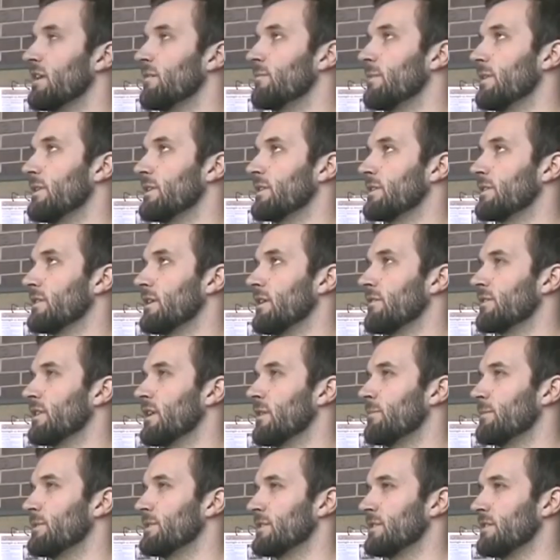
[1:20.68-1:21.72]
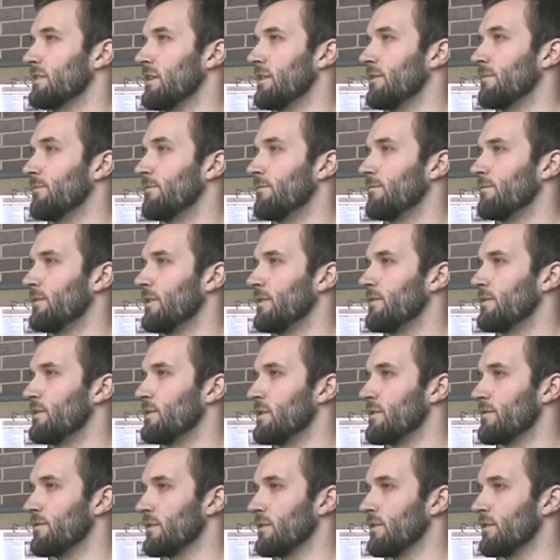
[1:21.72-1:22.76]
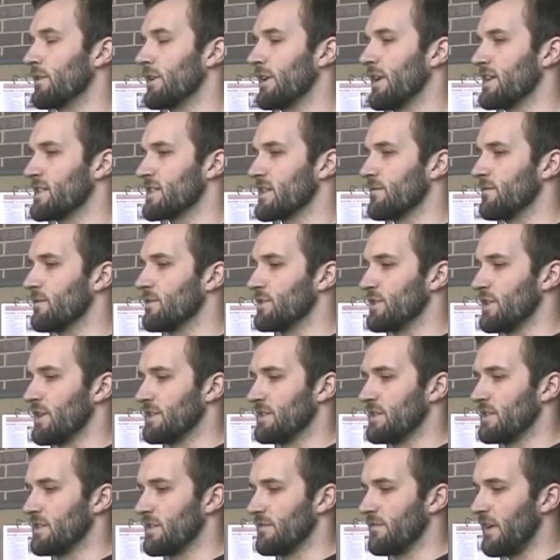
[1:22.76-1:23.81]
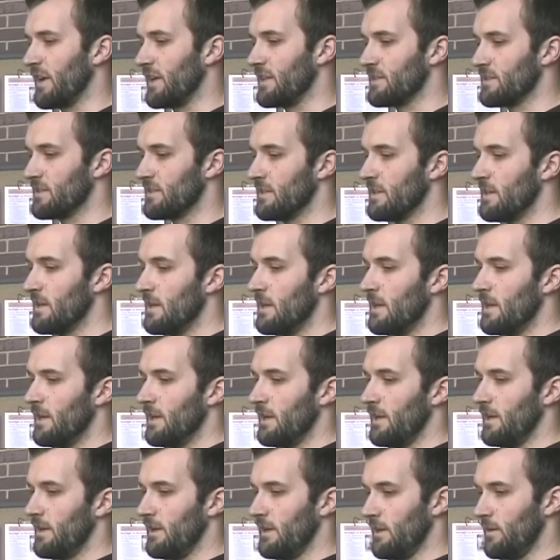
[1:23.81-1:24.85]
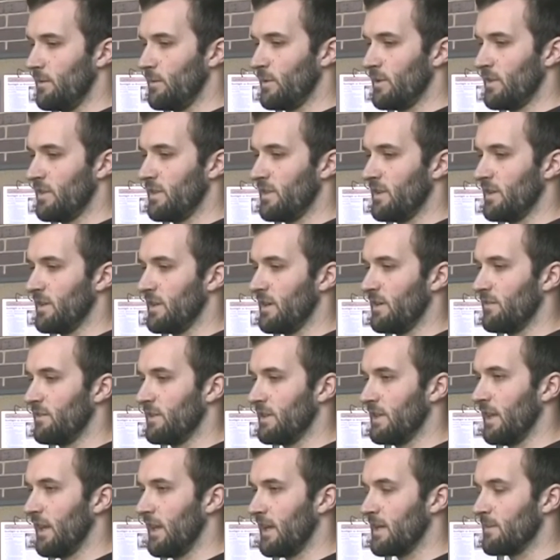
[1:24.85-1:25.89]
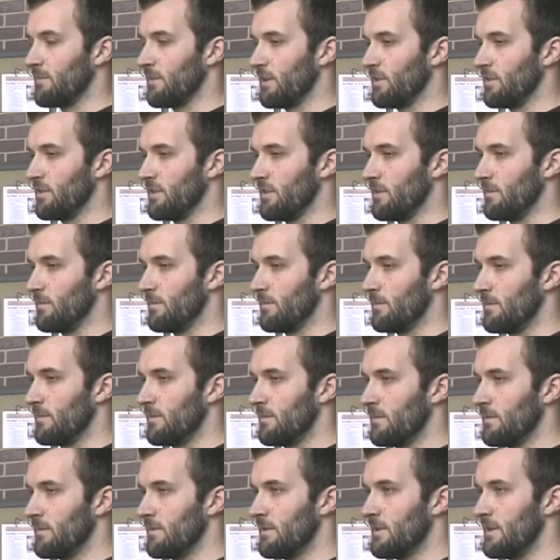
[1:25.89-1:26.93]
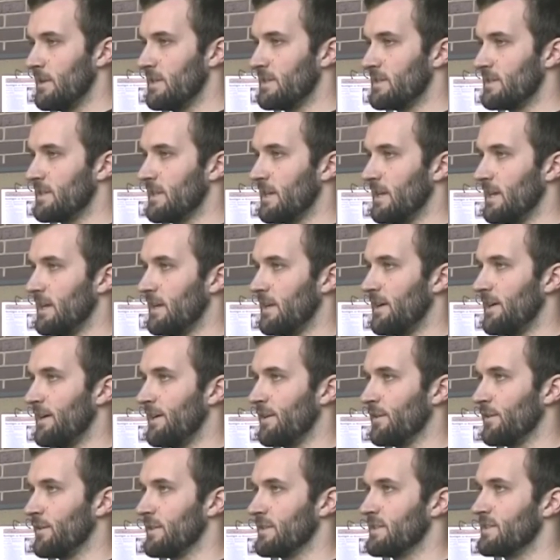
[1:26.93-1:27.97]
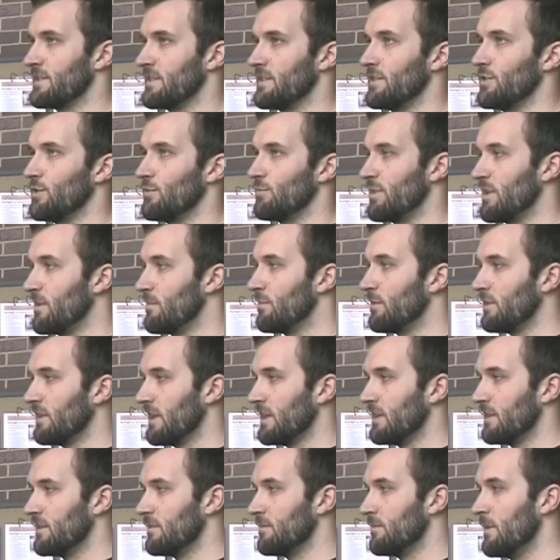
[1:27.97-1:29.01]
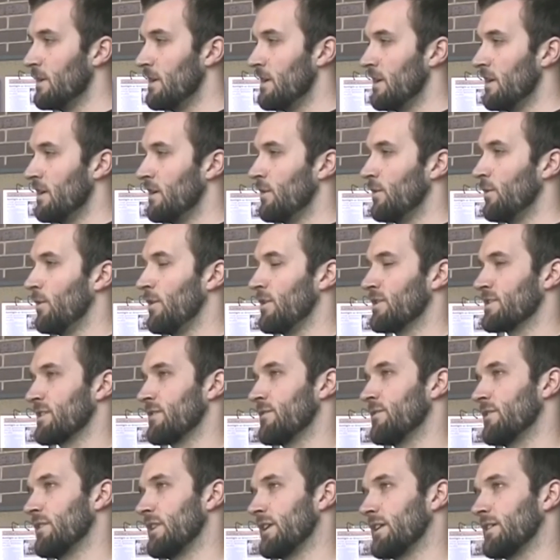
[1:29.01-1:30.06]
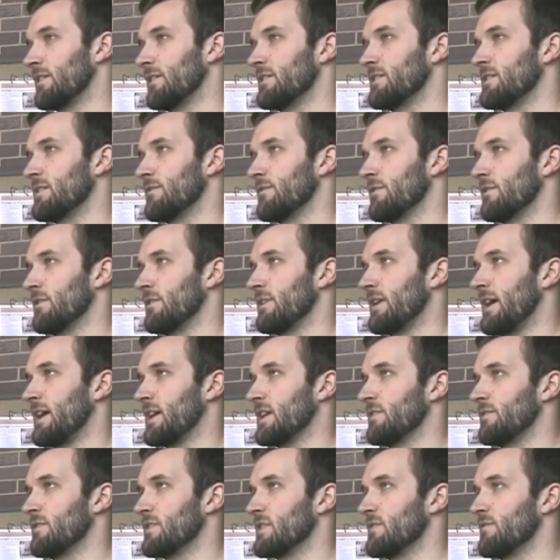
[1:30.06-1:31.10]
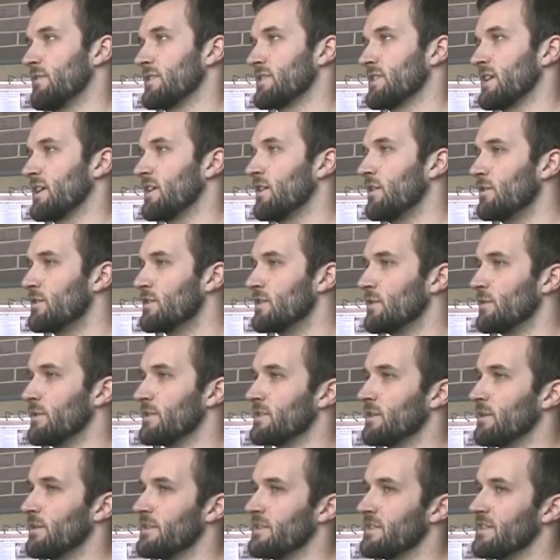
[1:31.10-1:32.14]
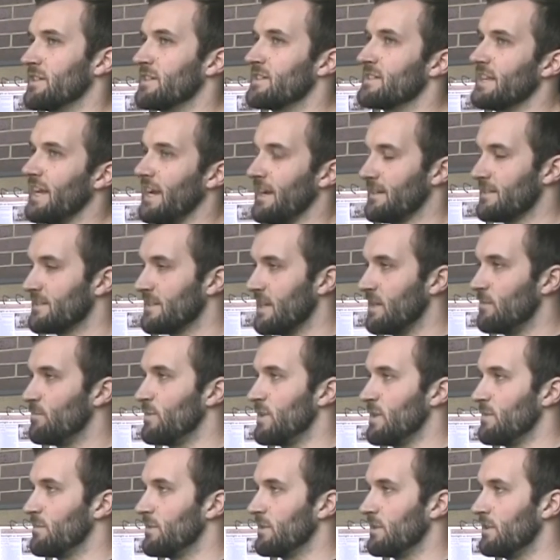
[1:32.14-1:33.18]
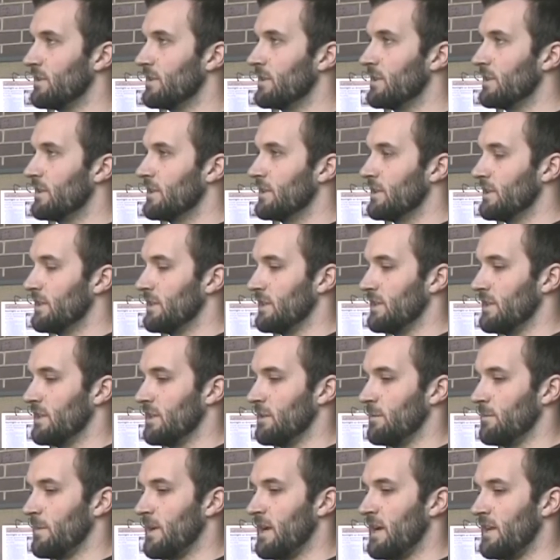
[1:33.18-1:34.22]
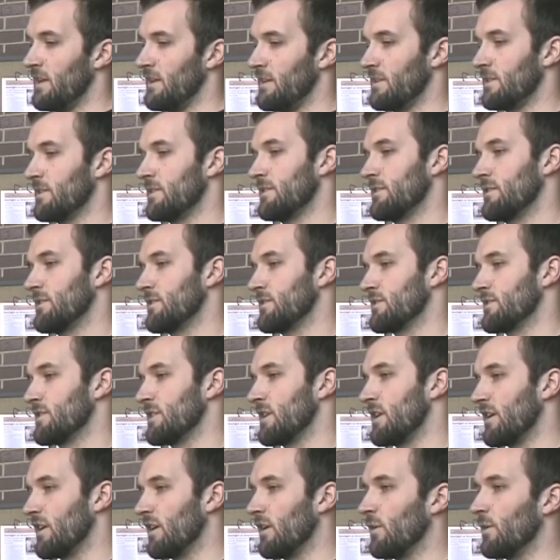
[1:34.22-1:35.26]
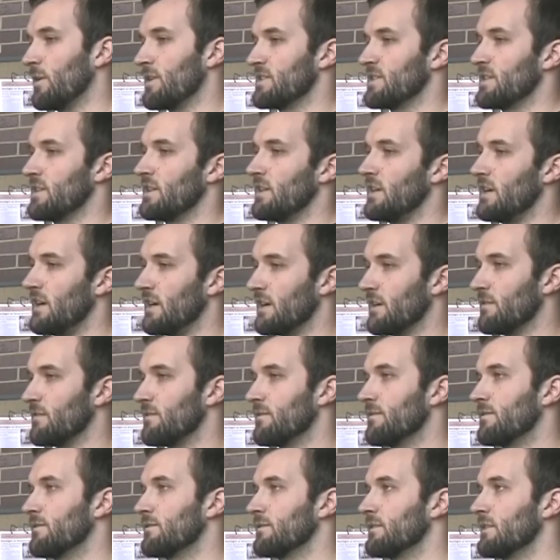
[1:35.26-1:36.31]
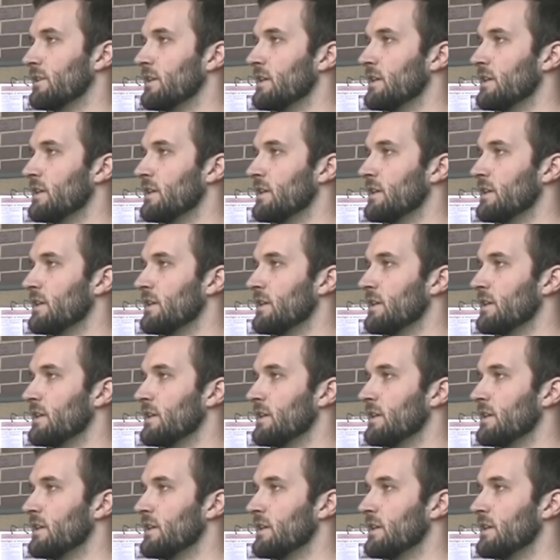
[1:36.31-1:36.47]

I've, been, I've come to a, a few different Organizing for Justice events, and one thing I really like about them is that I always see new people at them. Whereas I feel like different activist events I go to, it's always the exact same people. Um, and there's not always a lot of